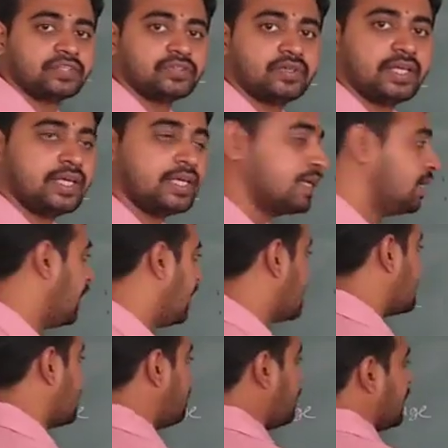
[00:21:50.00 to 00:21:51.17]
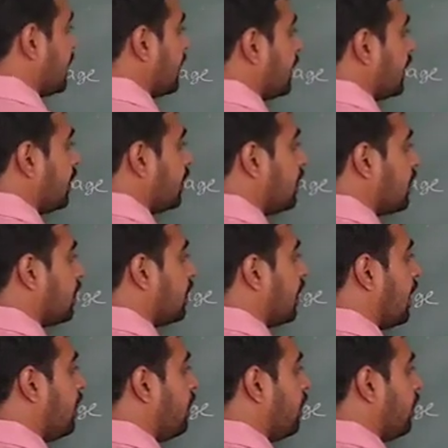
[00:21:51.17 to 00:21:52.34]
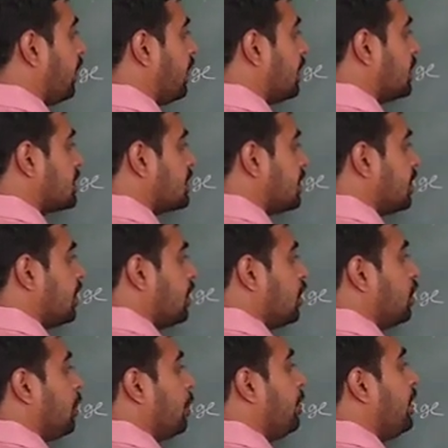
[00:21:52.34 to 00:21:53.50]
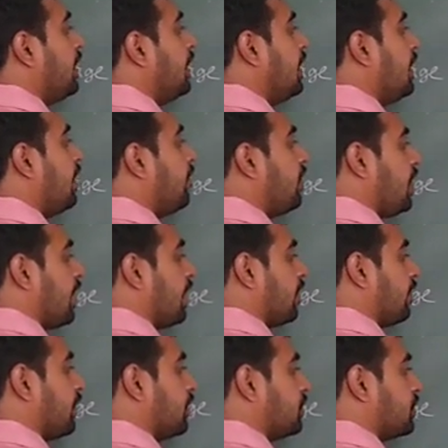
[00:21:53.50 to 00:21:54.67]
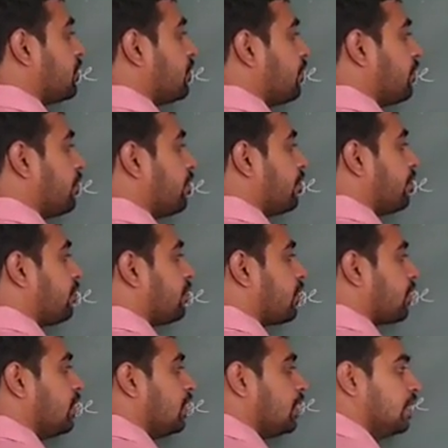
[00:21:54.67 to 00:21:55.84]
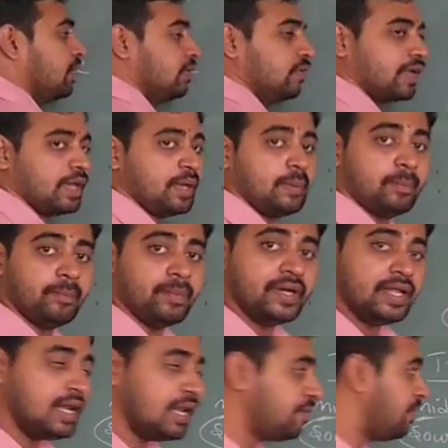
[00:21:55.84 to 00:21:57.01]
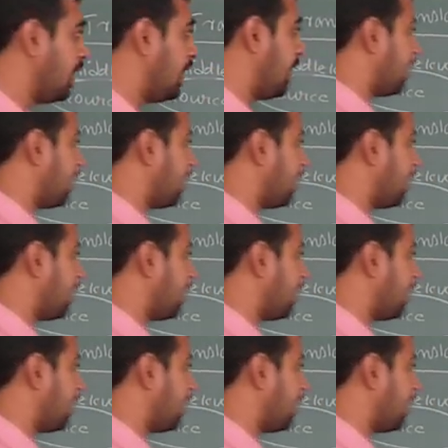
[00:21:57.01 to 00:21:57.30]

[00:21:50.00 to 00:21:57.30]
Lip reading: actually? Assembler converts middle level language. Okay, middle level